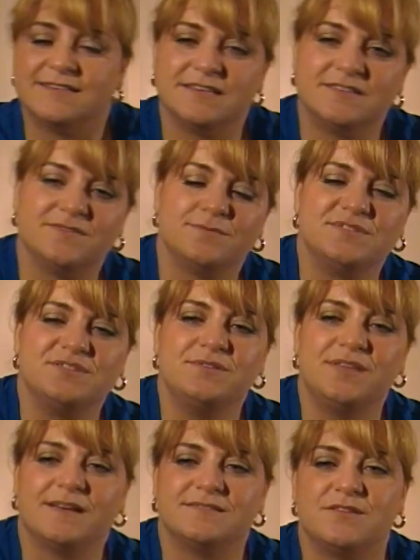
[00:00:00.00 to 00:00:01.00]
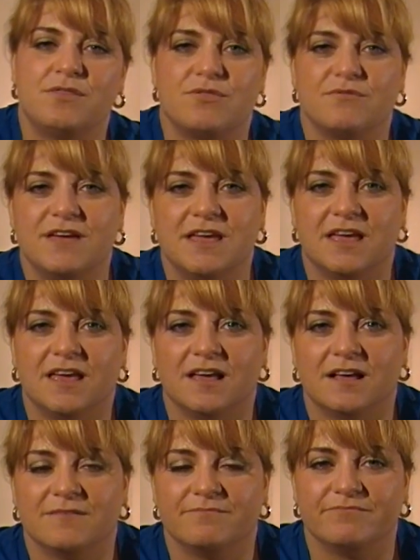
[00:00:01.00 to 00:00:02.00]
let's say, from
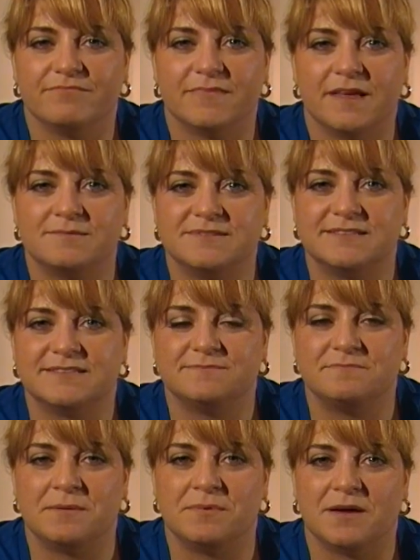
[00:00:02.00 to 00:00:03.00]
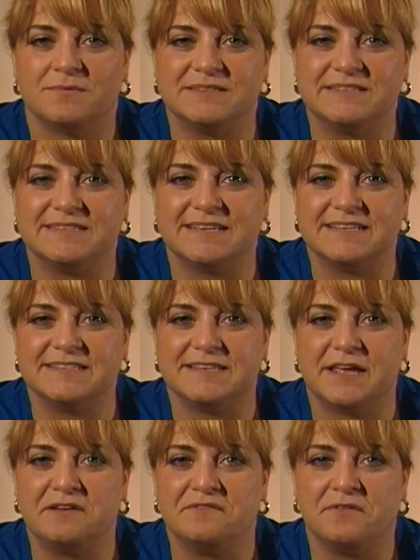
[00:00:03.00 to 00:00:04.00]
2003. Maybe I was a
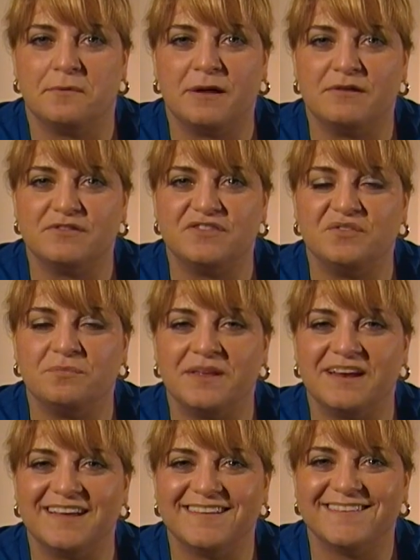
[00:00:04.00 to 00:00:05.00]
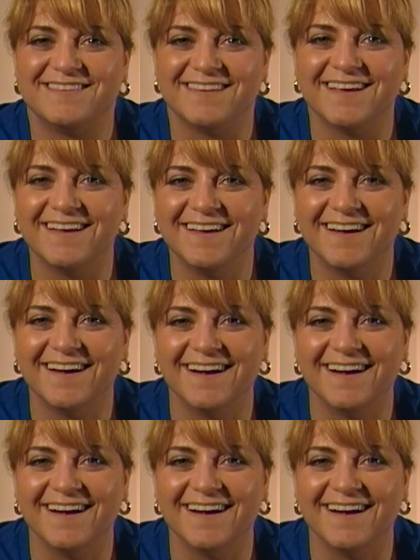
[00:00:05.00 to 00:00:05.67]
size 10 for about 2 minutes.